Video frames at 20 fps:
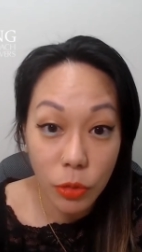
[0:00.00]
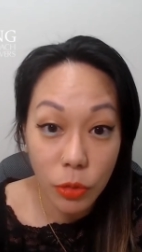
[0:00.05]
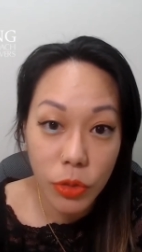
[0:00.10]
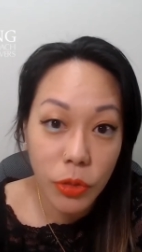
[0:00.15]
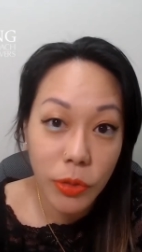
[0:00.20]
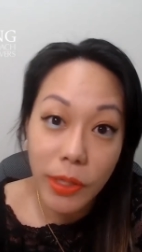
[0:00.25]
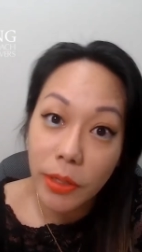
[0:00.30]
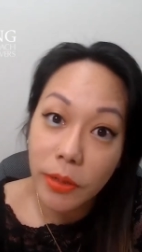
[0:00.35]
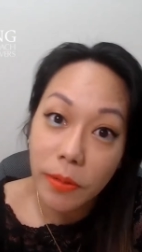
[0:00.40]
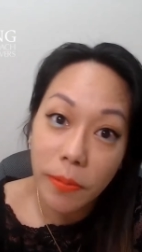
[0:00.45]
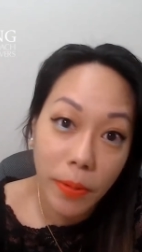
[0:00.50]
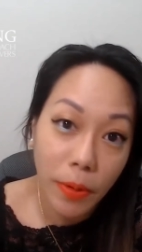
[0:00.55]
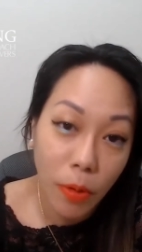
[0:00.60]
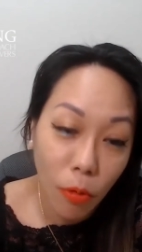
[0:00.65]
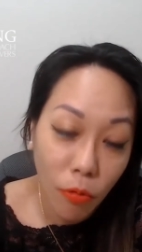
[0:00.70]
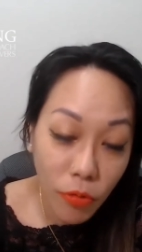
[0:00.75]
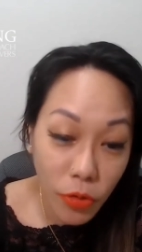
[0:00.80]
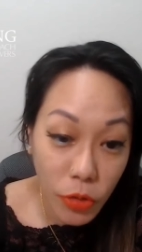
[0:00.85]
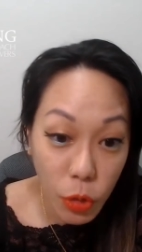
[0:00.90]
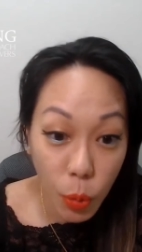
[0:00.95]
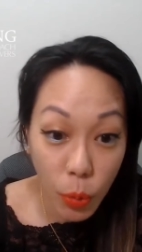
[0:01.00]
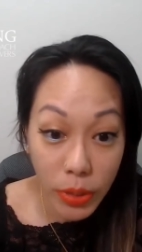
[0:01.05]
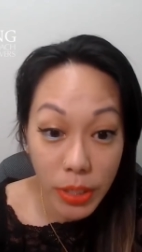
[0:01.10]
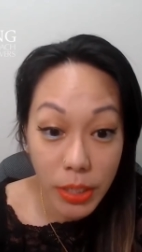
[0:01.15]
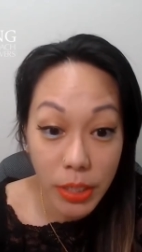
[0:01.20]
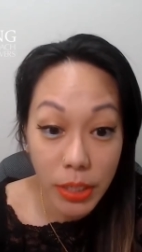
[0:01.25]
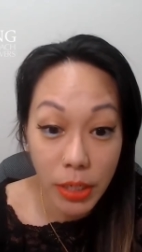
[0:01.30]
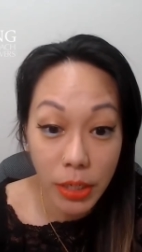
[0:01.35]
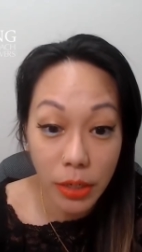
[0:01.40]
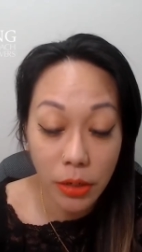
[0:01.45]
We're talking over
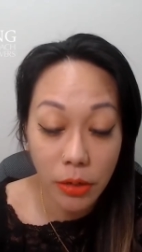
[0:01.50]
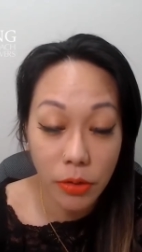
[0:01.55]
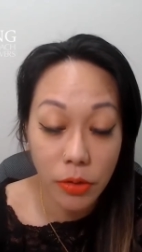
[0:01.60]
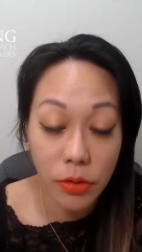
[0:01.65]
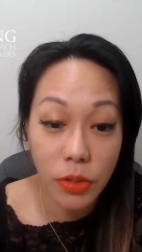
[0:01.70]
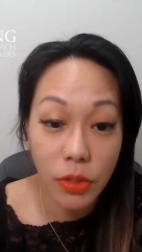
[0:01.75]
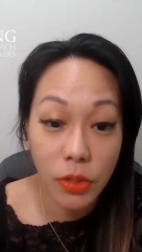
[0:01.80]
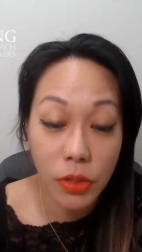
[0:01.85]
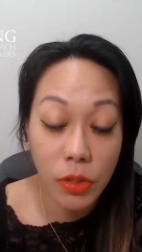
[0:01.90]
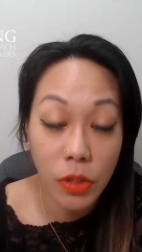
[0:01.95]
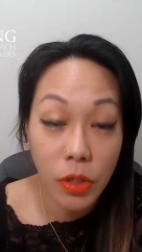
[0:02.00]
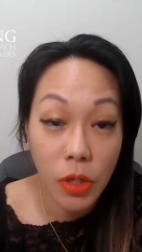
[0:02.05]
20 years